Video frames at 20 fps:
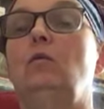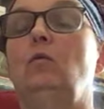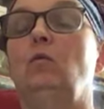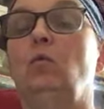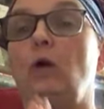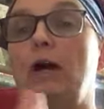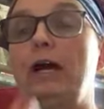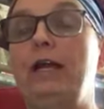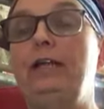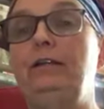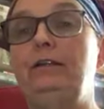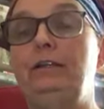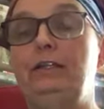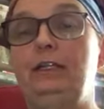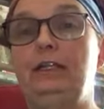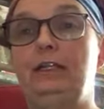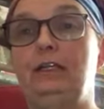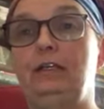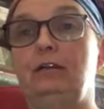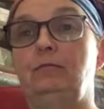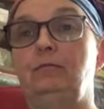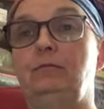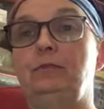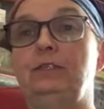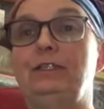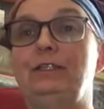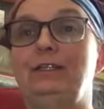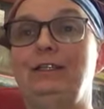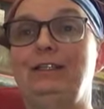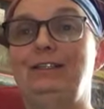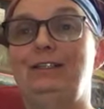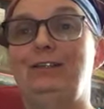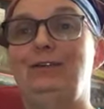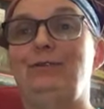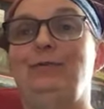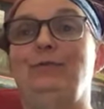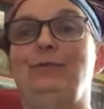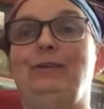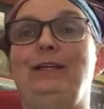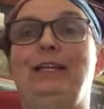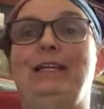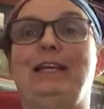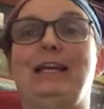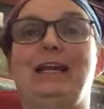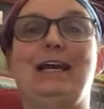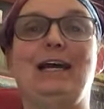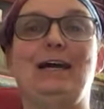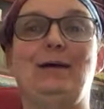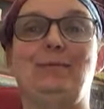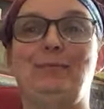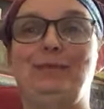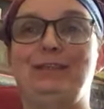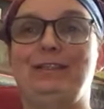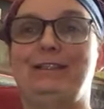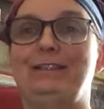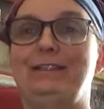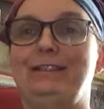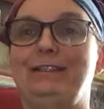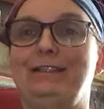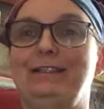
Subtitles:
why do DMs do recaps?